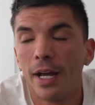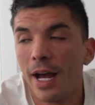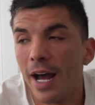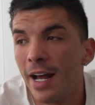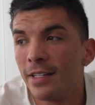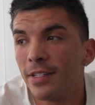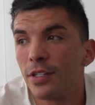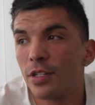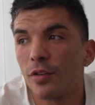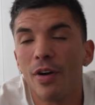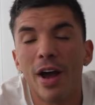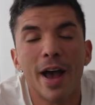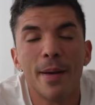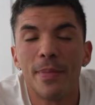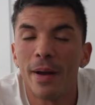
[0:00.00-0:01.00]

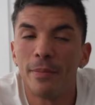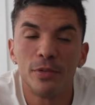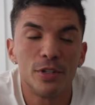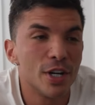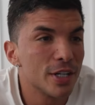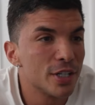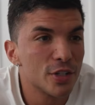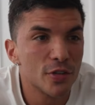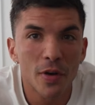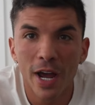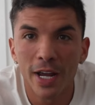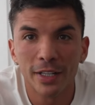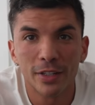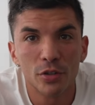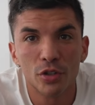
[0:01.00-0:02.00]
unsubscribe. I'm just
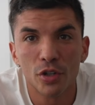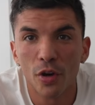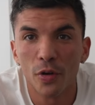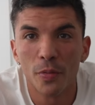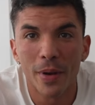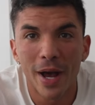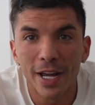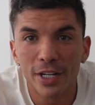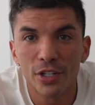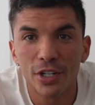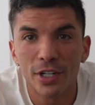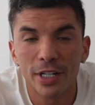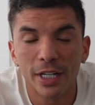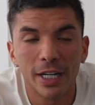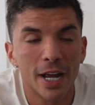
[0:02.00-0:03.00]
trying to show you my
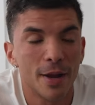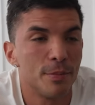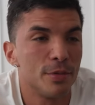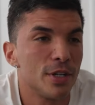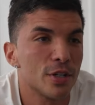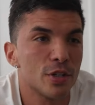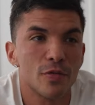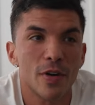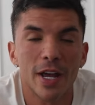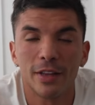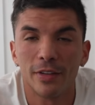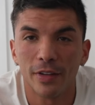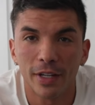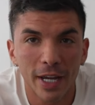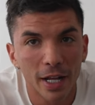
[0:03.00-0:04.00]
journey. I'm just trying
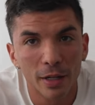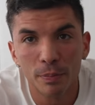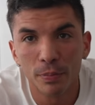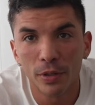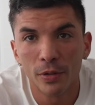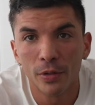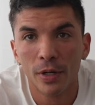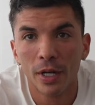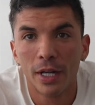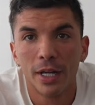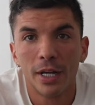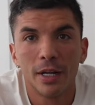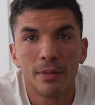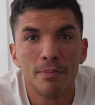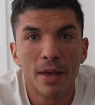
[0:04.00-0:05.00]
to help you,
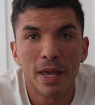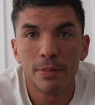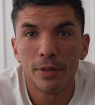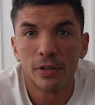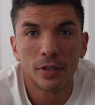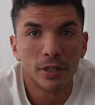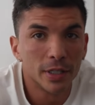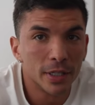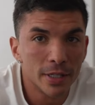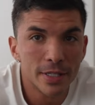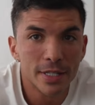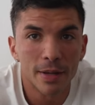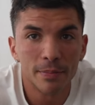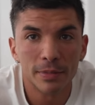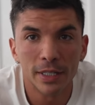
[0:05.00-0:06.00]
maybe to learn
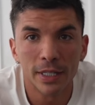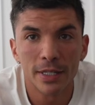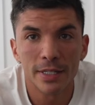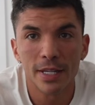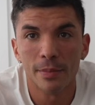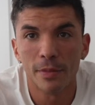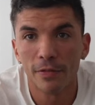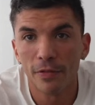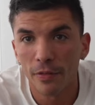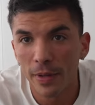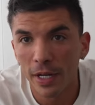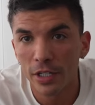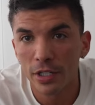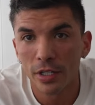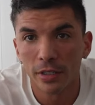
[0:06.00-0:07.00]
something, some
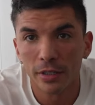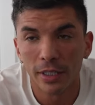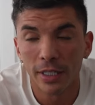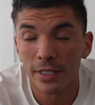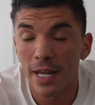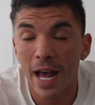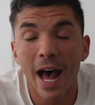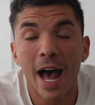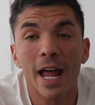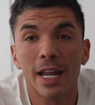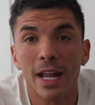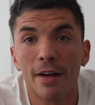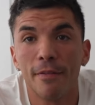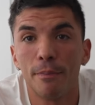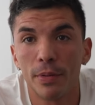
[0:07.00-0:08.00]
informational things. I
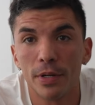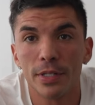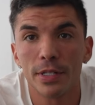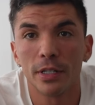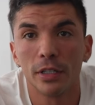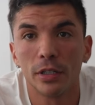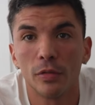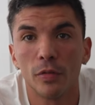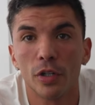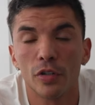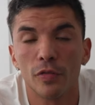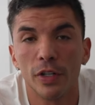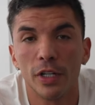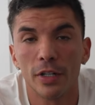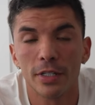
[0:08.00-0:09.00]
love personally to
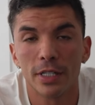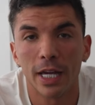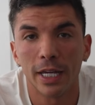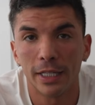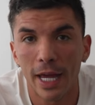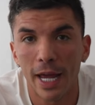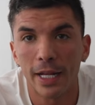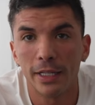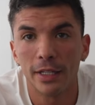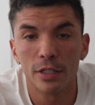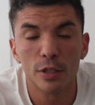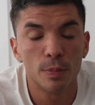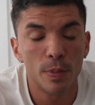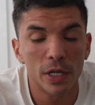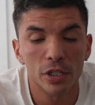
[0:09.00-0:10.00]
watch videos like that,
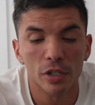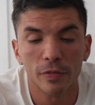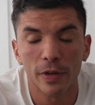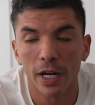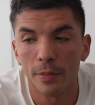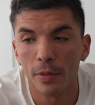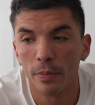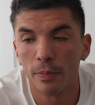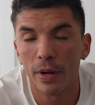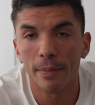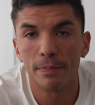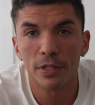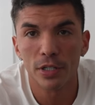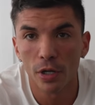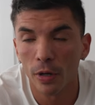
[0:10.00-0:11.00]
especially when I'm on
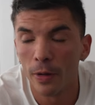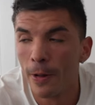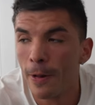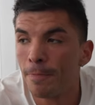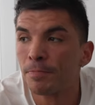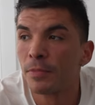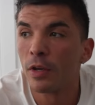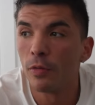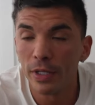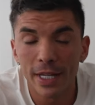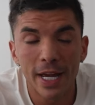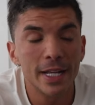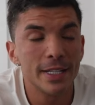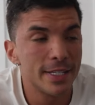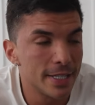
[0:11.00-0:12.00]
prep. So with
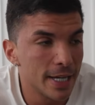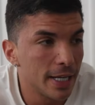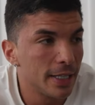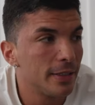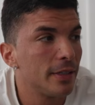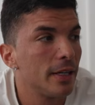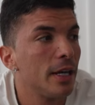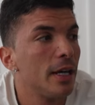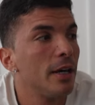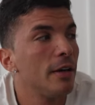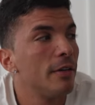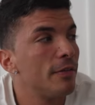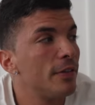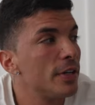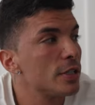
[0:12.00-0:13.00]
that said,
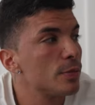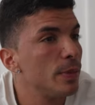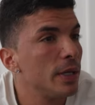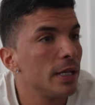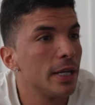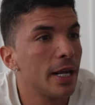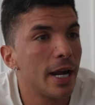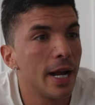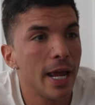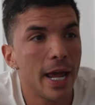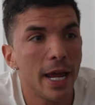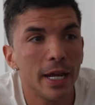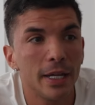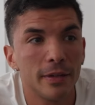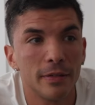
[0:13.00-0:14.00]
first meal that I
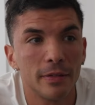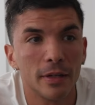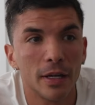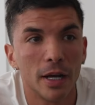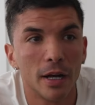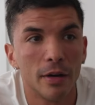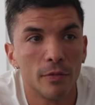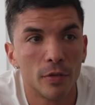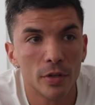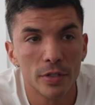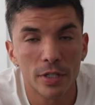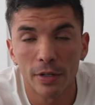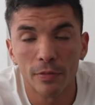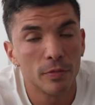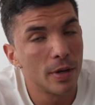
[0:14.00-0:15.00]
ate uh,
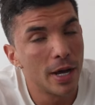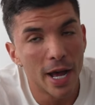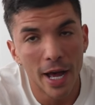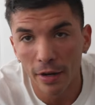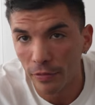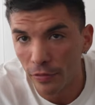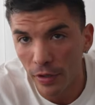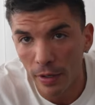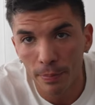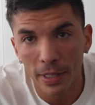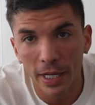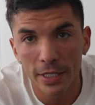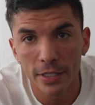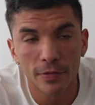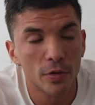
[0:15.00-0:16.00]
was um, out of three
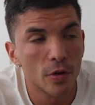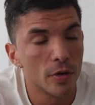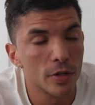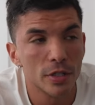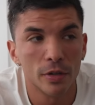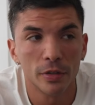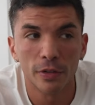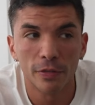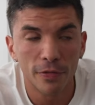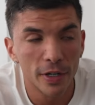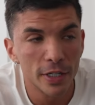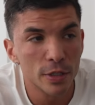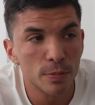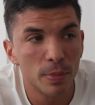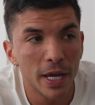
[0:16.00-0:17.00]
plates, of course. So on the
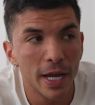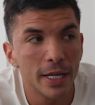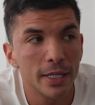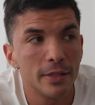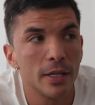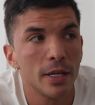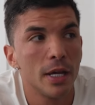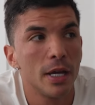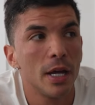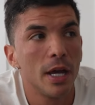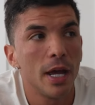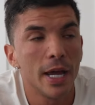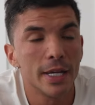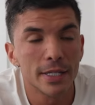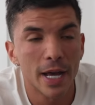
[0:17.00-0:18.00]
first plate,
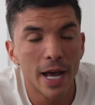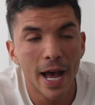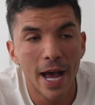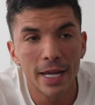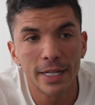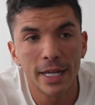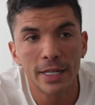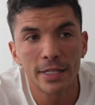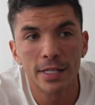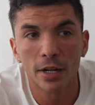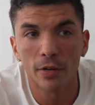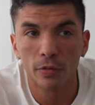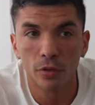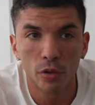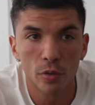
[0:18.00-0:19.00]
as a high day, instead
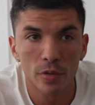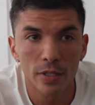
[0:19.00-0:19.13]
of two